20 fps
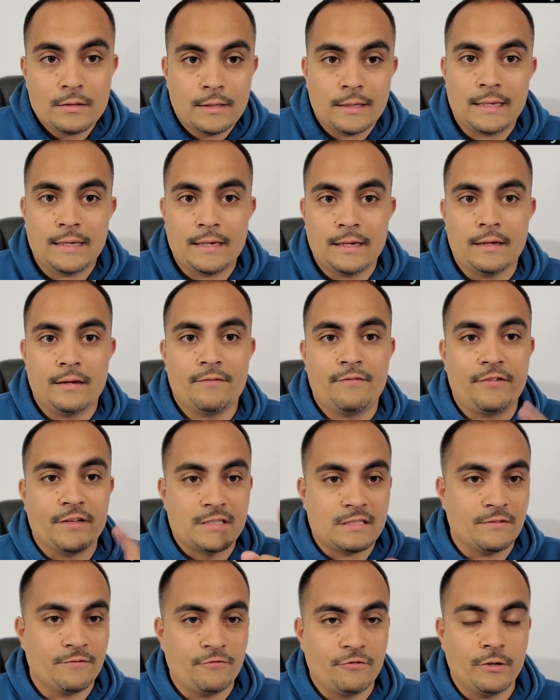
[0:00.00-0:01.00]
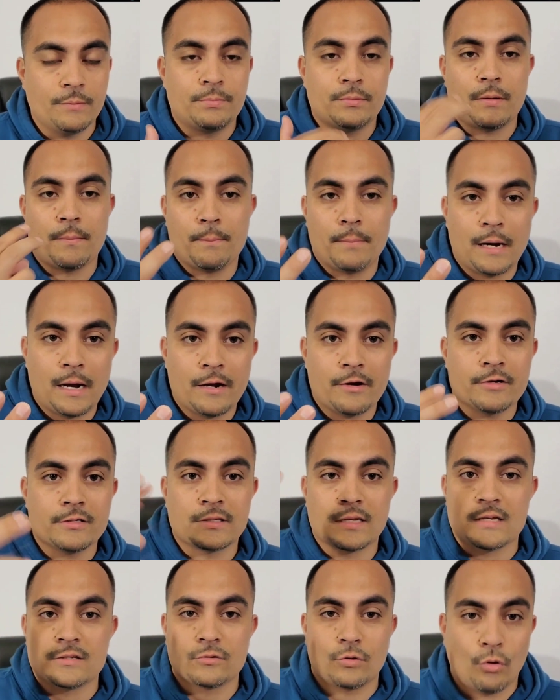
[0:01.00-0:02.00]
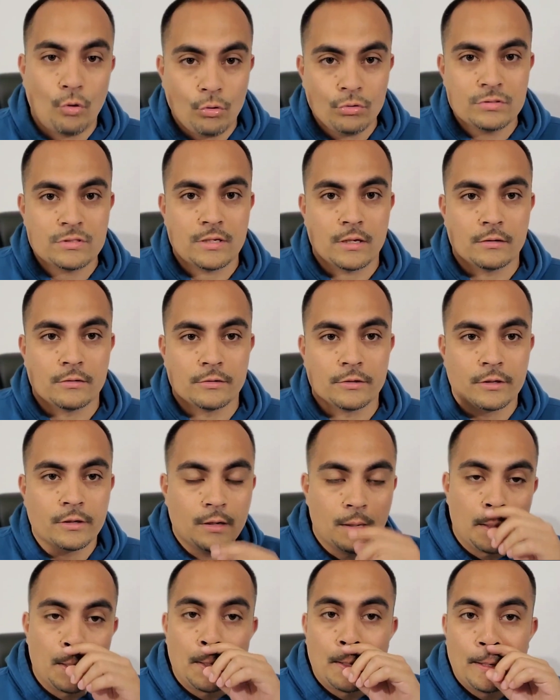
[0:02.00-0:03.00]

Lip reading: to get fix and flip and buyers as a wholesaler,